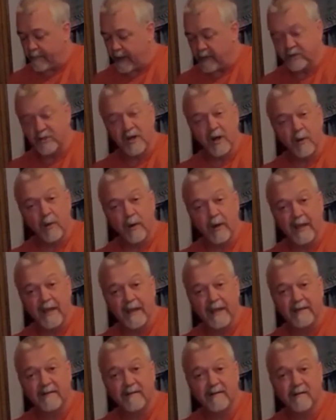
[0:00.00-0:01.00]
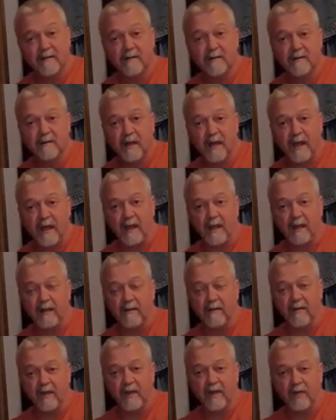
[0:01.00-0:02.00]
I'll share what I get,
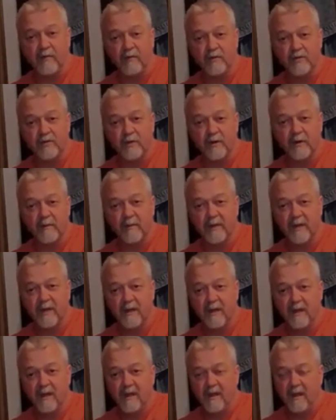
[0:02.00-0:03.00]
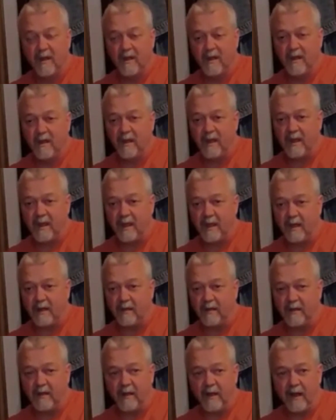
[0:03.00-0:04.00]
and thank you for joining me.
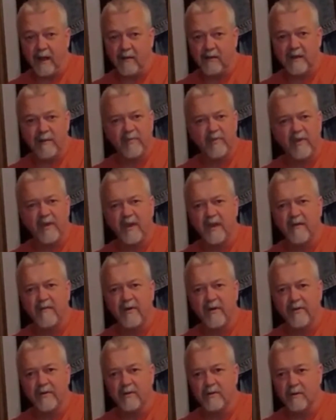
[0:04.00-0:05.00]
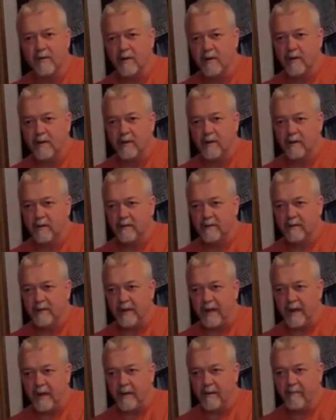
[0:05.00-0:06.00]
And I'll keep thinking of other
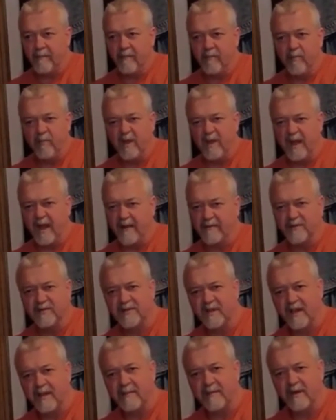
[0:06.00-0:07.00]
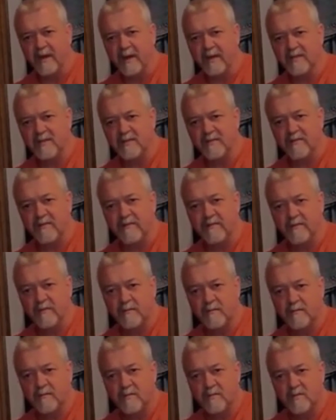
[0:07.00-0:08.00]
MacGyver-type kinds of
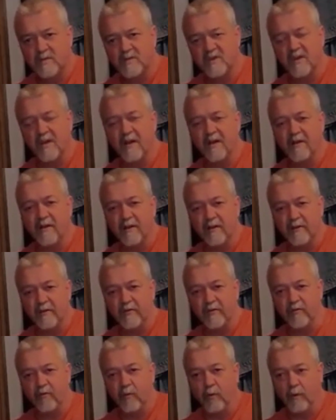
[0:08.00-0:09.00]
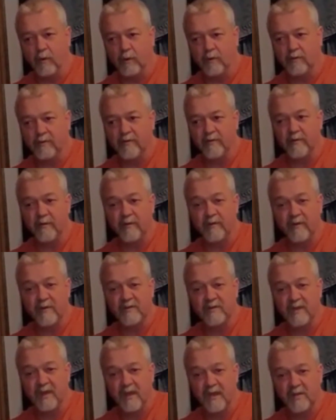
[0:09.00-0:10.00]
scenarios for different
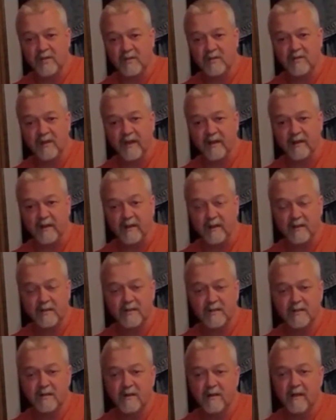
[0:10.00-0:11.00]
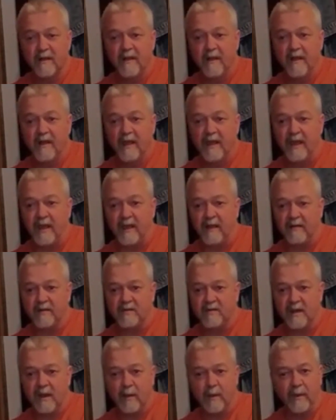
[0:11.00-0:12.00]
investigation techniques and
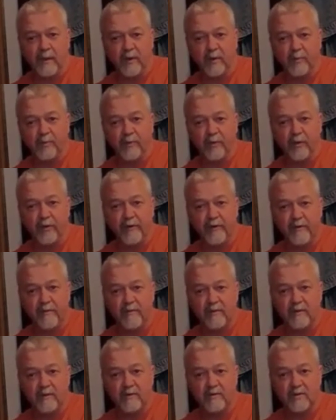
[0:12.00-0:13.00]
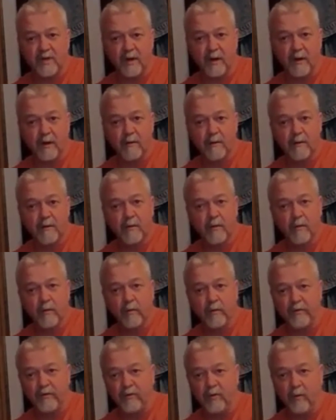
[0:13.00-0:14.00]
see how we can employ them and share
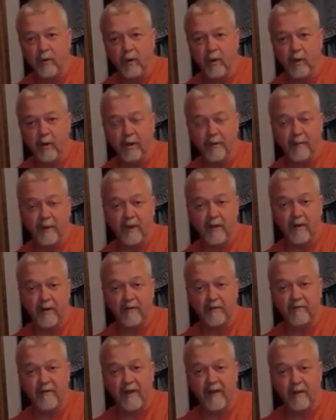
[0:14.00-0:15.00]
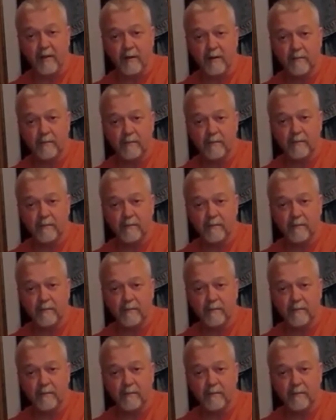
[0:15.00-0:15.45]
with you all on My Haunted Fowler.